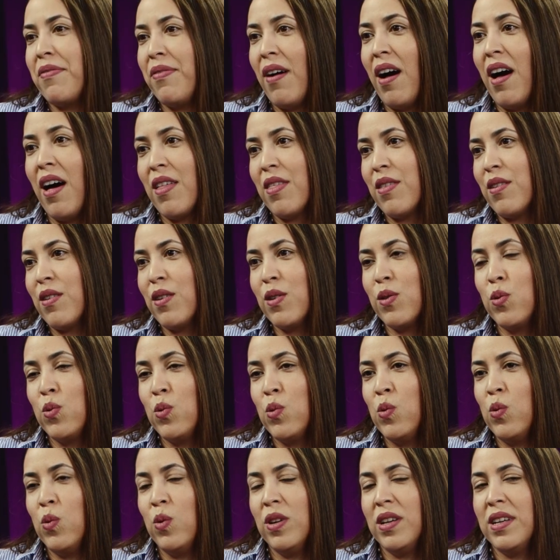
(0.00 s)
father,
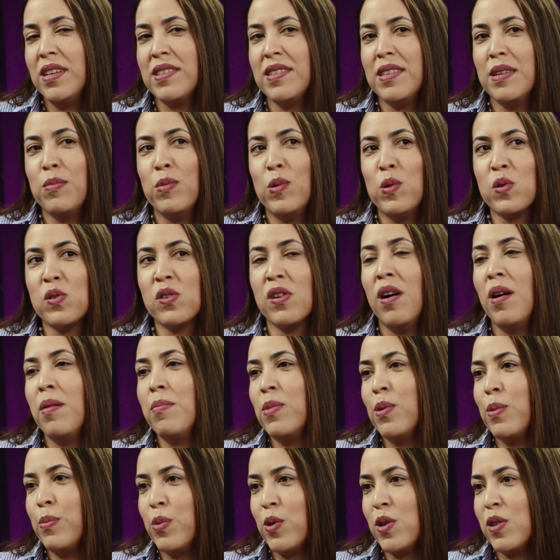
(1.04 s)
who is the most
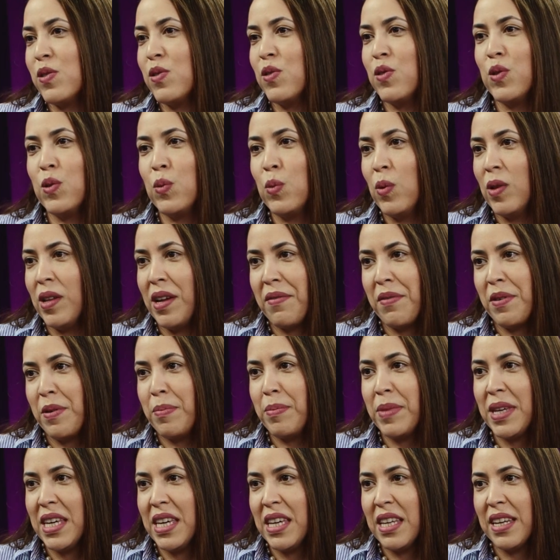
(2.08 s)
humble person you will ever
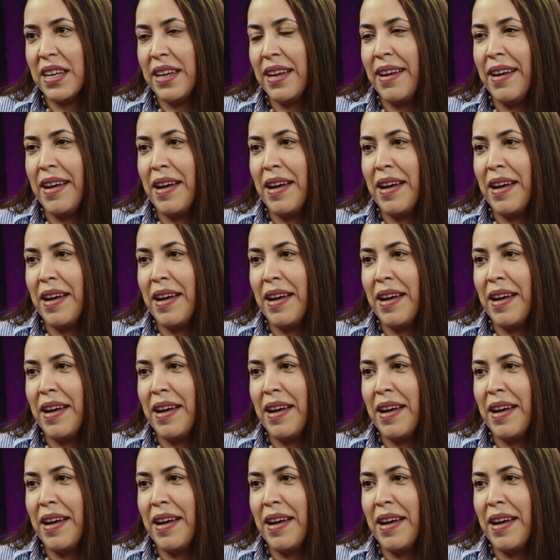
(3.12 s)
meet,